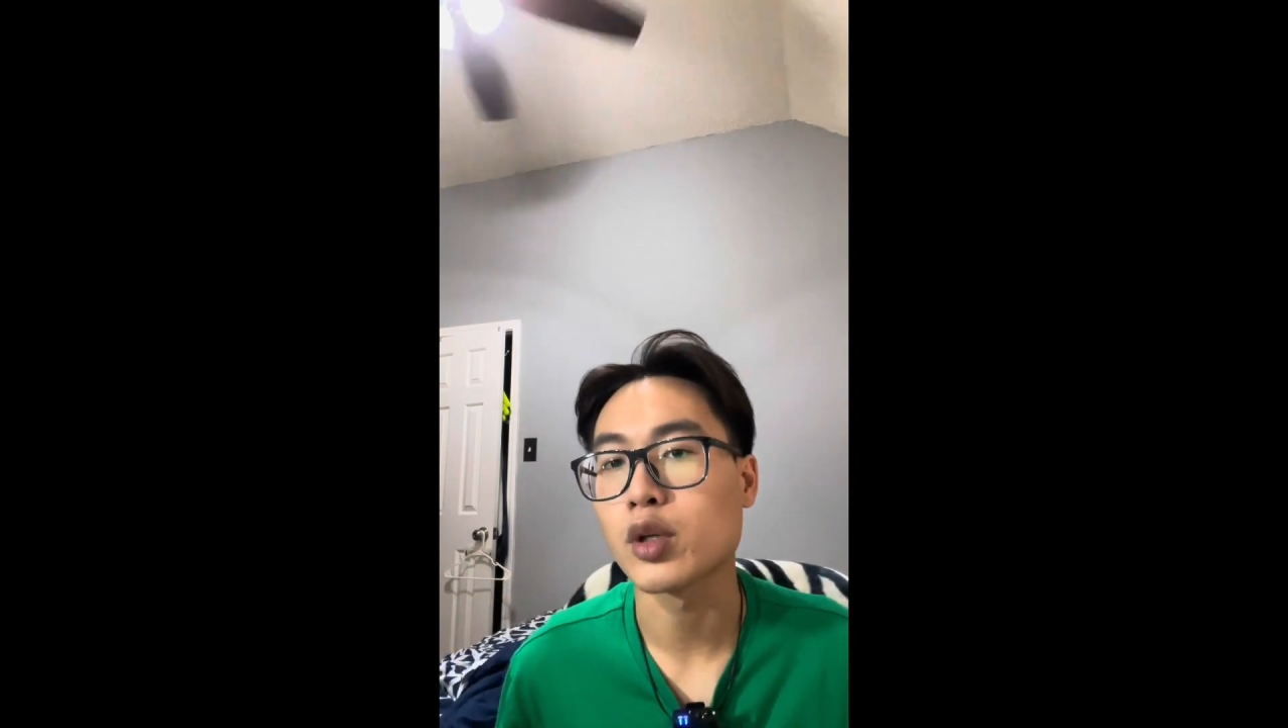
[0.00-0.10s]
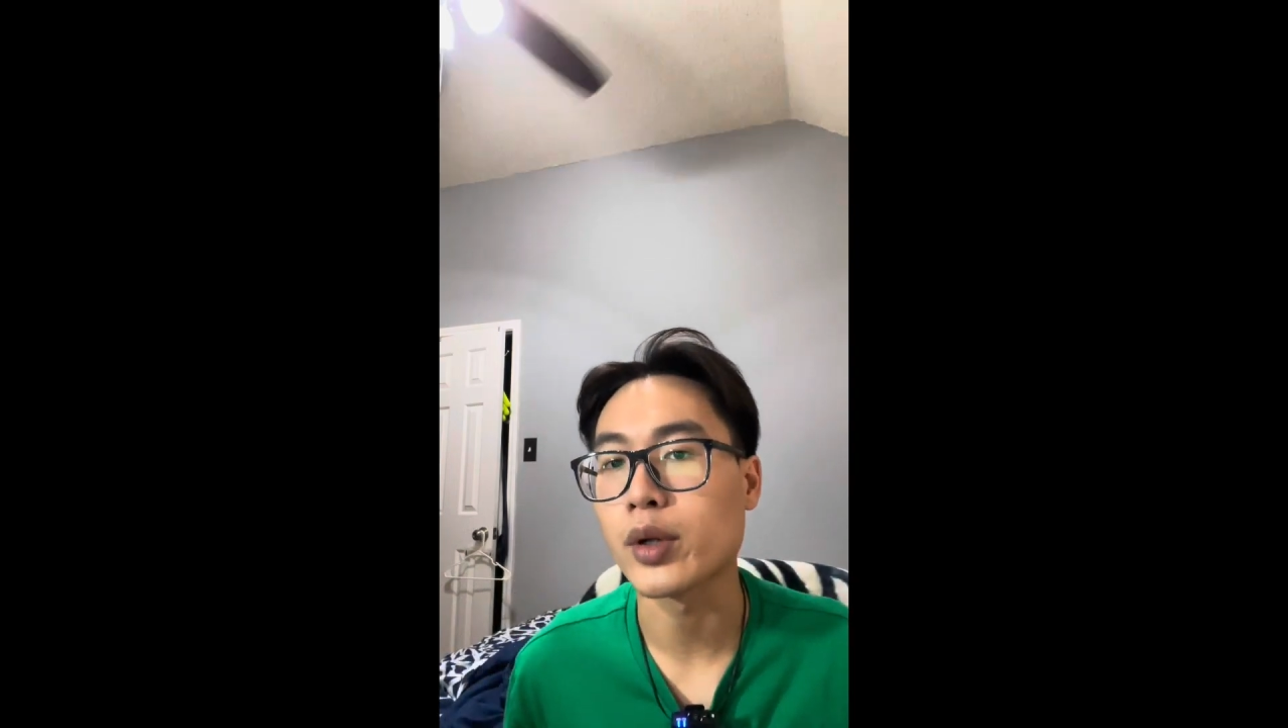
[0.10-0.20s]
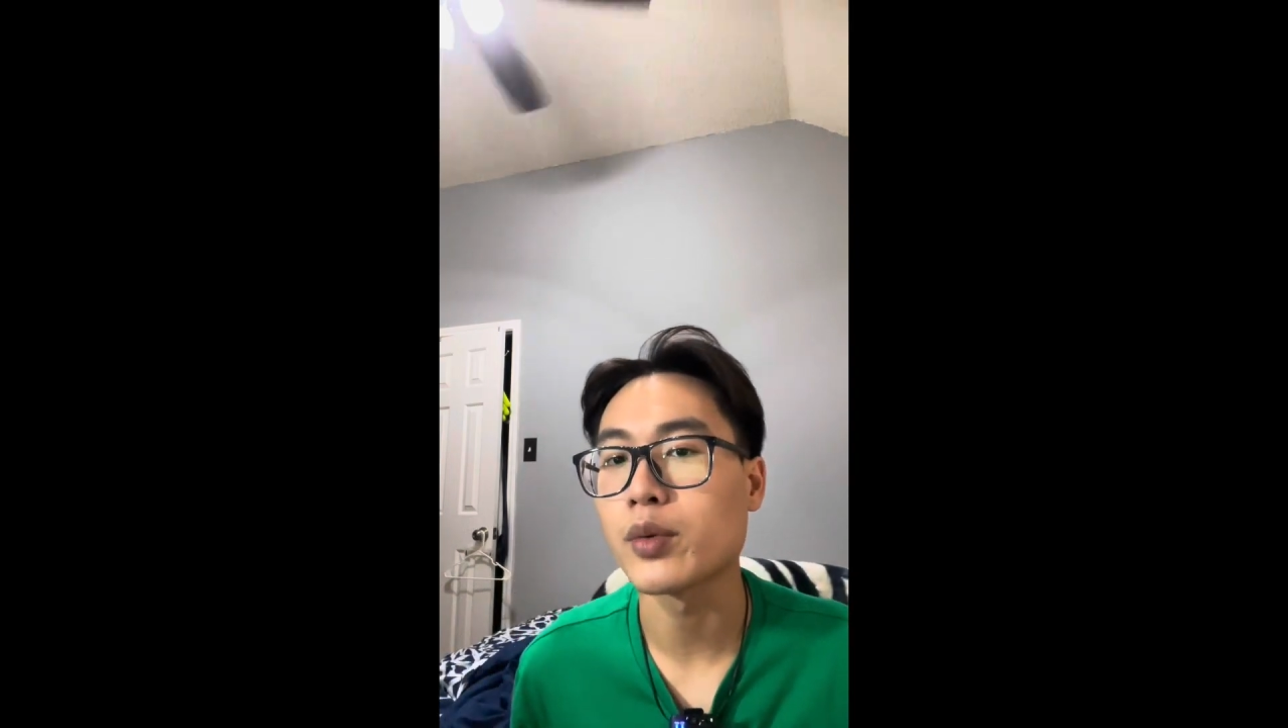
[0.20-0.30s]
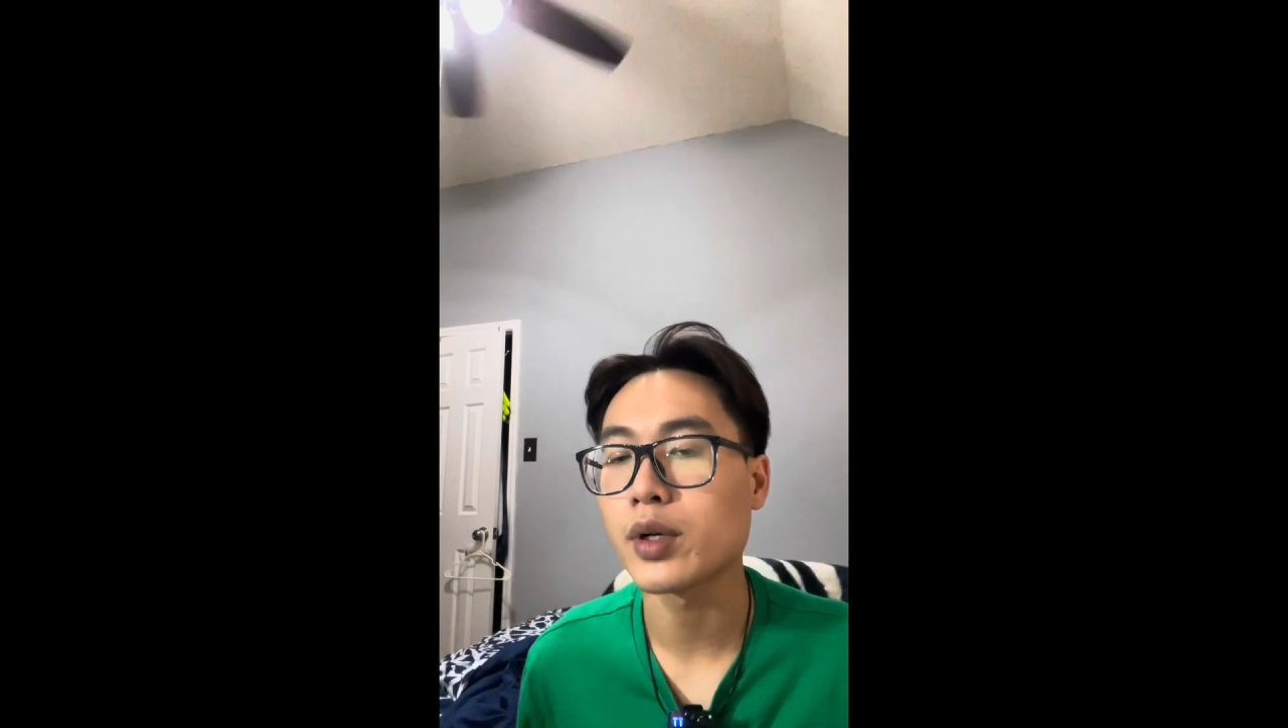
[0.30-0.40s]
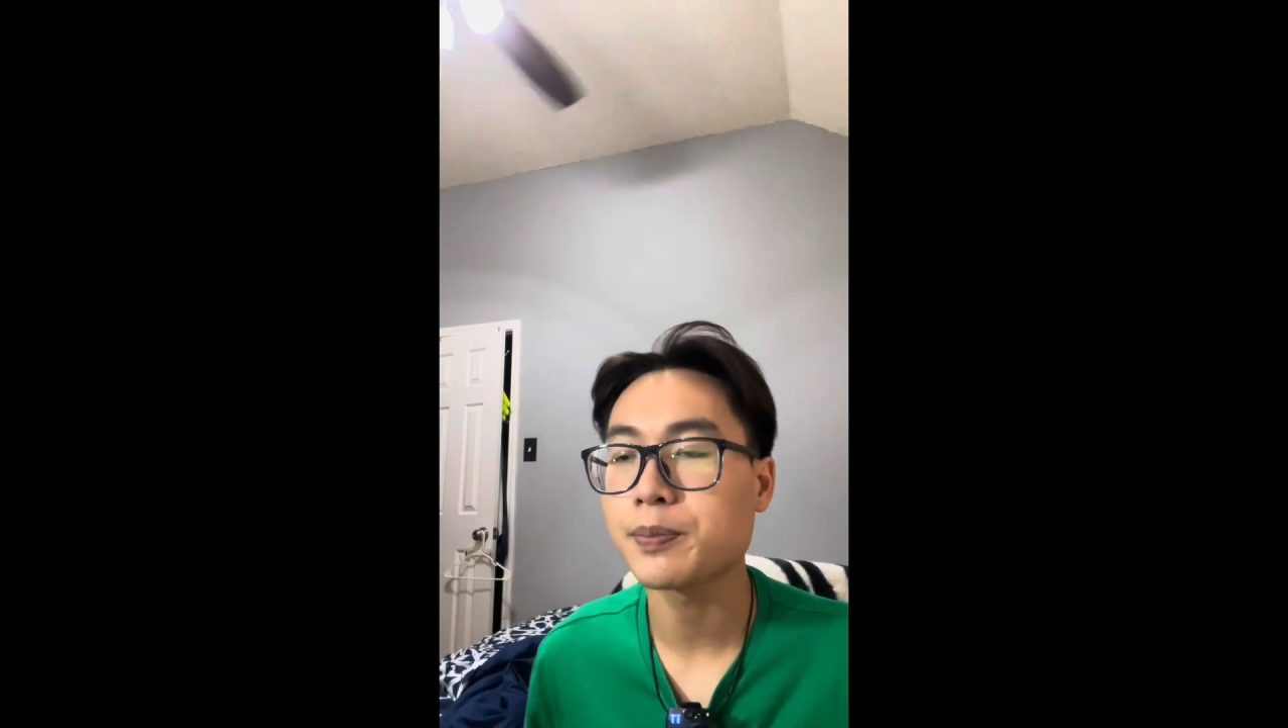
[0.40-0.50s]

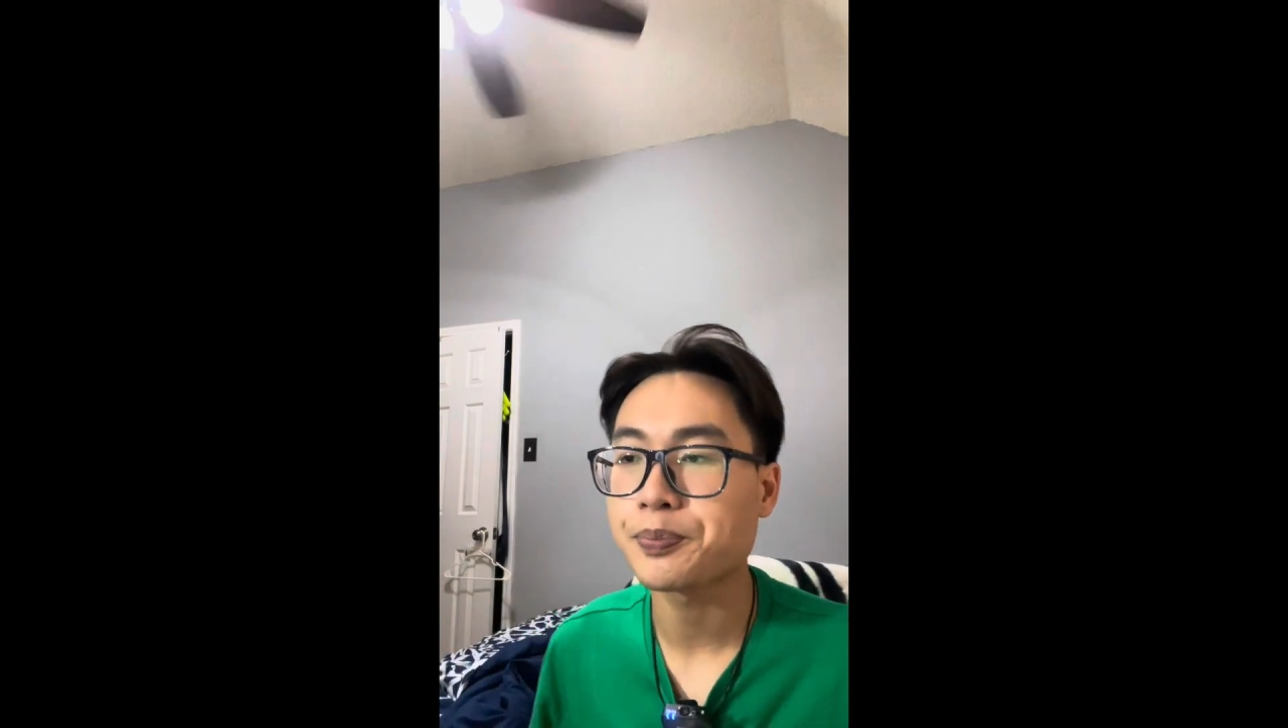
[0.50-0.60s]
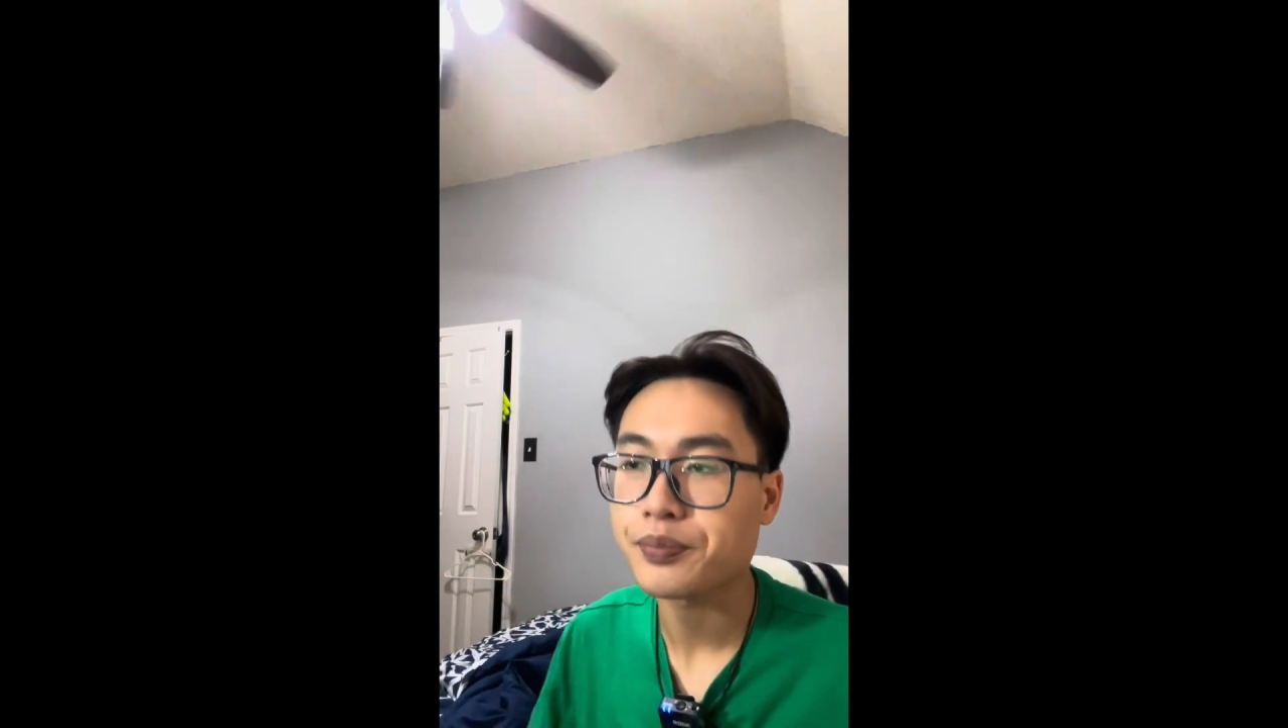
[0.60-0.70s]
green one,